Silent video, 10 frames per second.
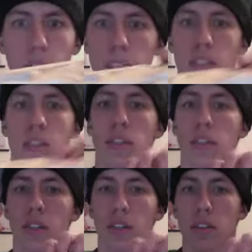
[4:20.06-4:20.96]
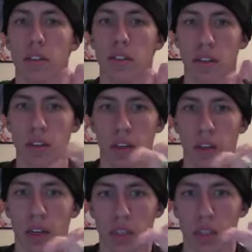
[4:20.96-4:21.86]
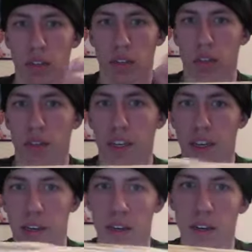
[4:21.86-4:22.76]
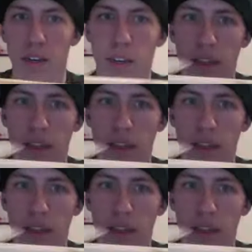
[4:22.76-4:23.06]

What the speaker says: is all curved. Little curve here.